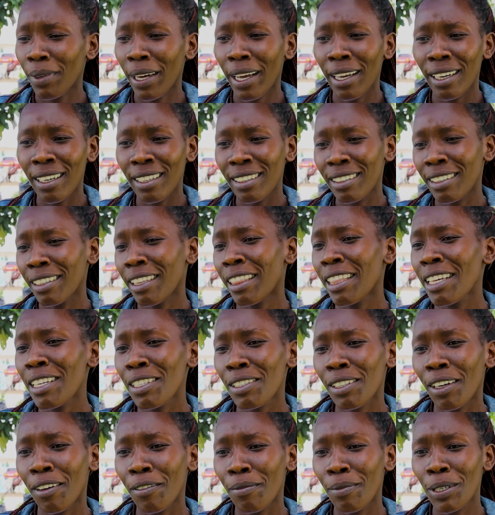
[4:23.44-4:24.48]
By
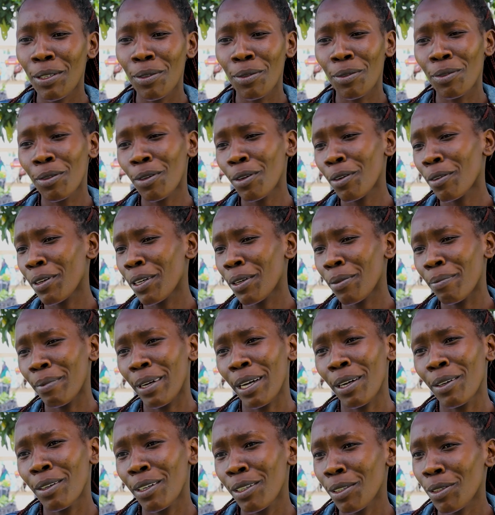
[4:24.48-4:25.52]
things have been growing
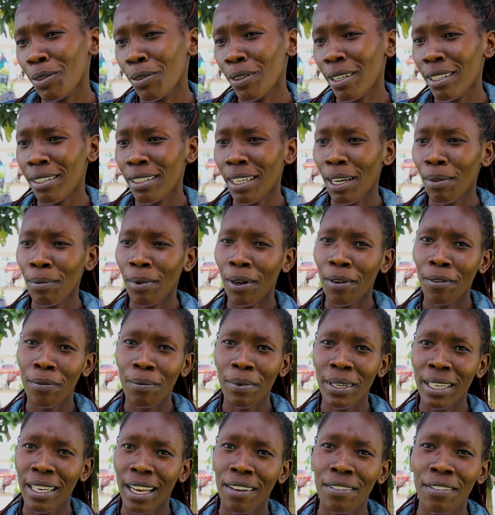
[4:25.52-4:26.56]
by God's grace. Some have
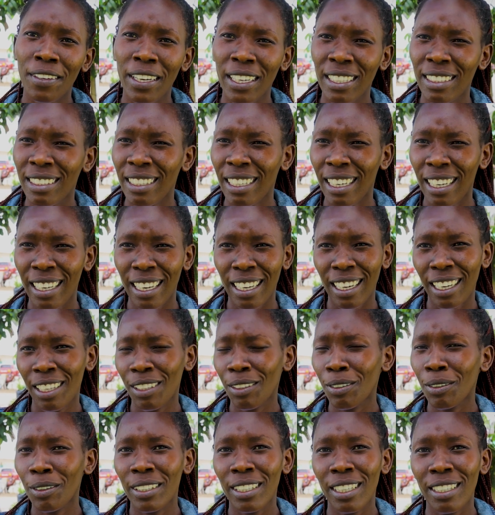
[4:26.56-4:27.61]
been affected.
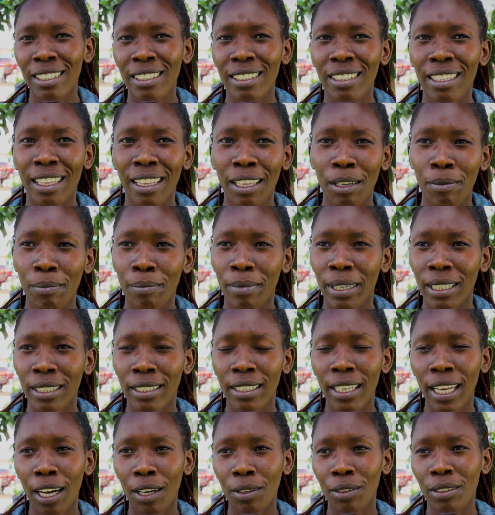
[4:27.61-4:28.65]
You could just see them. But
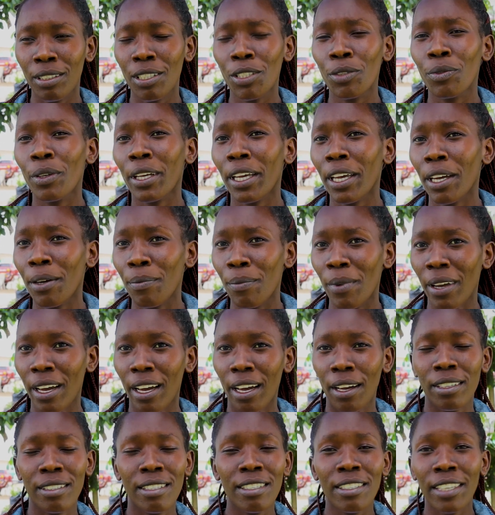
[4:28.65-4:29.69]
now, since we came
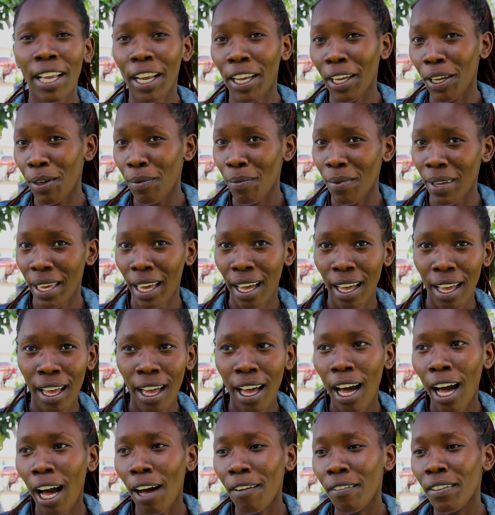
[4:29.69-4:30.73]
here, since I came here,
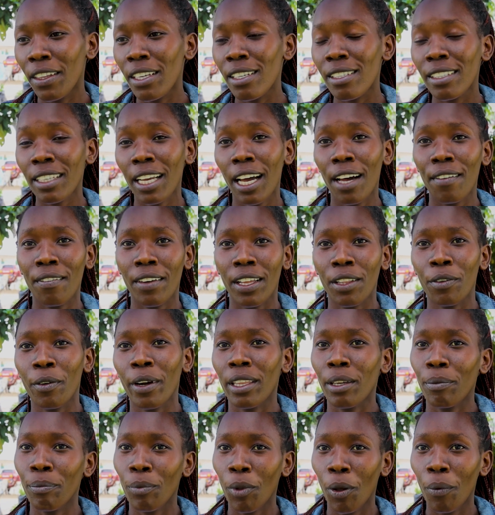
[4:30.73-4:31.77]
I've discovered
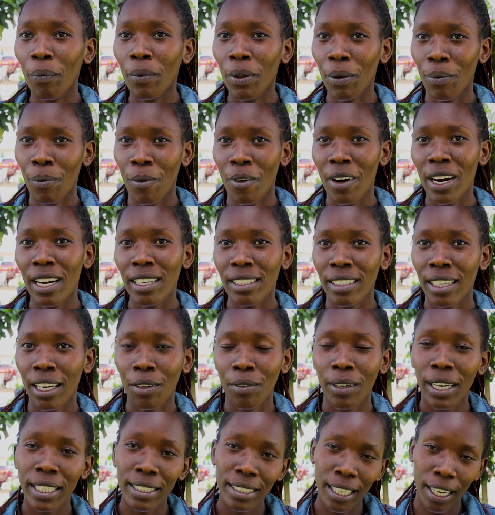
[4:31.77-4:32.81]
where the problem was
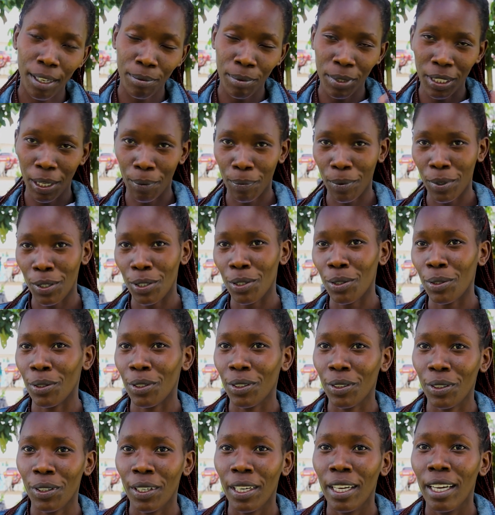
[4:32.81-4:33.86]
and what I'm supposed
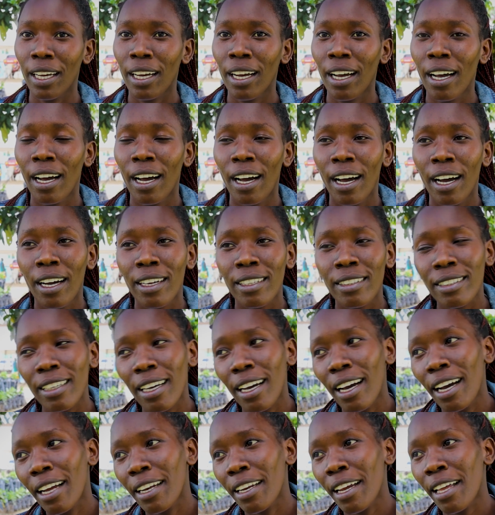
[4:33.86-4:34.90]
to do.
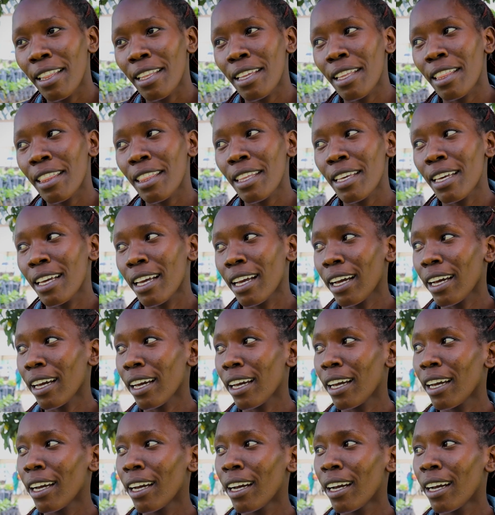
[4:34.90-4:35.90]
Another thing,